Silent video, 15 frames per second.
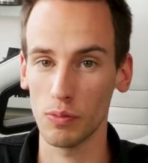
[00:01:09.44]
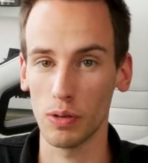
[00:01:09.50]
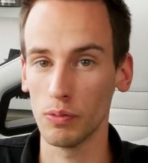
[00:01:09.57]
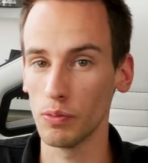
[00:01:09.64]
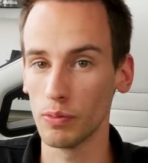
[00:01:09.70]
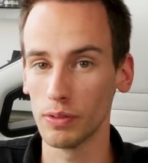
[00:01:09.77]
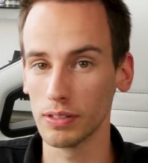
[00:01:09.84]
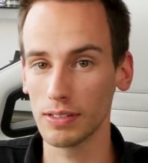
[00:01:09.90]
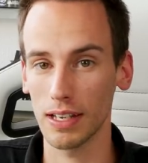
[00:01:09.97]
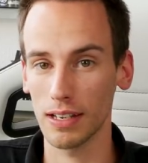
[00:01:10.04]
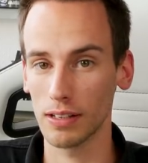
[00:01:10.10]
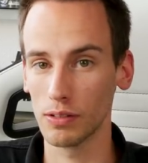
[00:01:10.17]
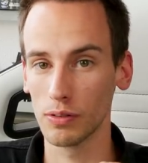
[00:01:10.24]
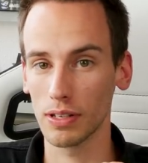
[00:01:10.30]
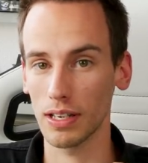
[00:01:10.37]
when we will take
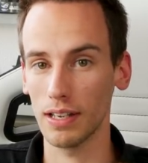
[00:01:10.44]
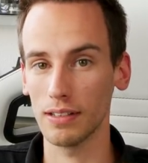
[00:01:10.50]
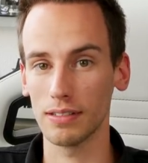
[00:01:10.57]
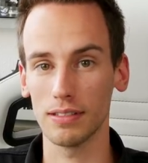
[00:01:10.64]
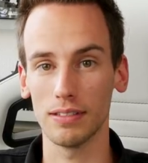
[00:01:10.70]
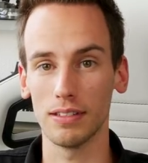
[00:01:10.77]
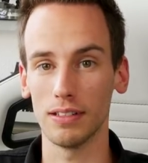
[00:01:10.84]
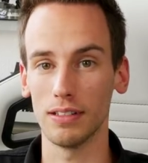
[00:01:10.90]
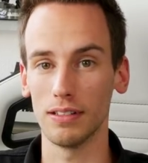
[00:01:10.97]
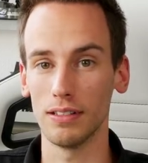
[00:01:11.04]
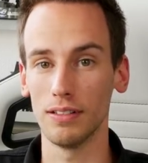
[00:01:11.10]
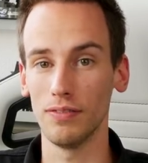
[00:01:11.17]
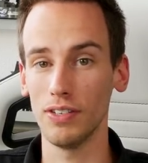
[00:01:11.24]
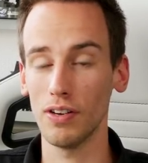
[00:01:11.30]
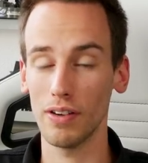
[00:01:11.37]
a look at
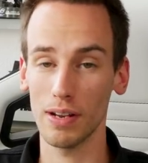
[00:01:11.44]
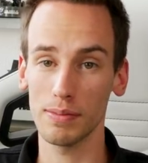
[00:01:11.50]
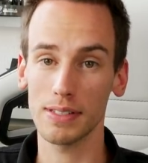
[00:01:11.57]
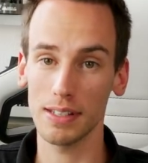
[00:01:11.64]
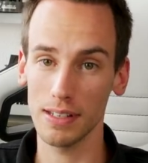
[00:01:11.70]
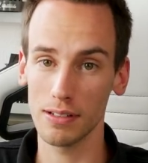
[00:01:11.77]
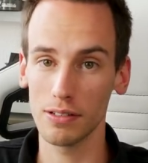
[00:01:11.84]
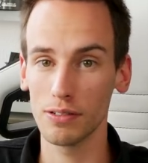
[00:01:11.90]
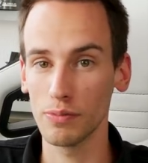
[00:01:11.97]
the VRMs later,